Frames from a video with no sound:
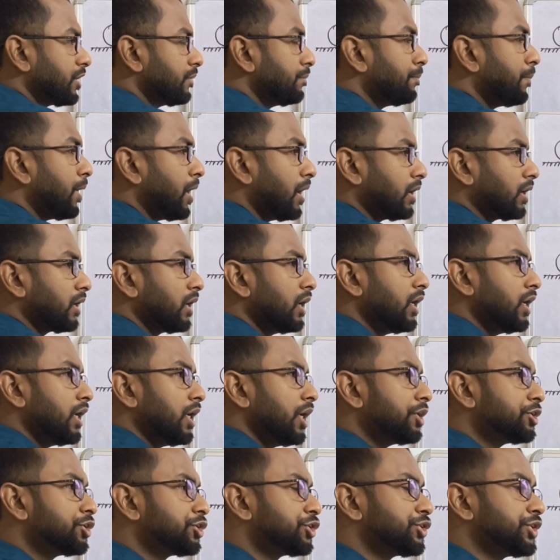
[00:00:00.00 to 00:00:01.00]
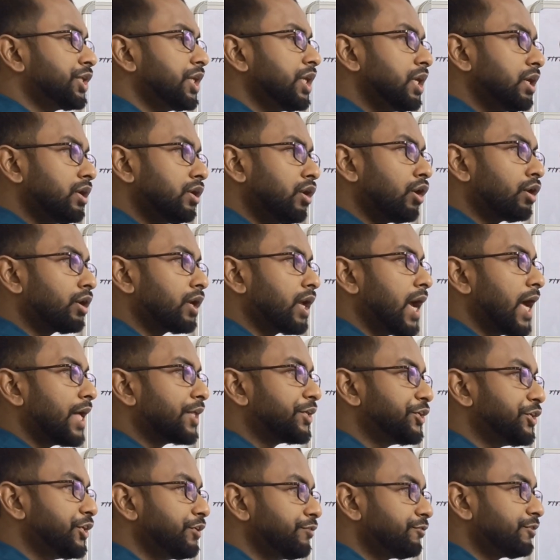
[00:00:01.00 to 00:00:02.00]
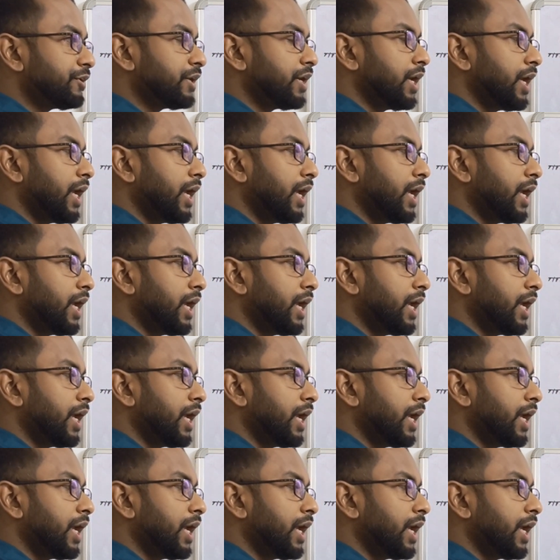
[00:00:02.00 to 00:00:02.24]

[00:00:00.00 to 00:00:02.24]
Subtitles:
but it's still not achieved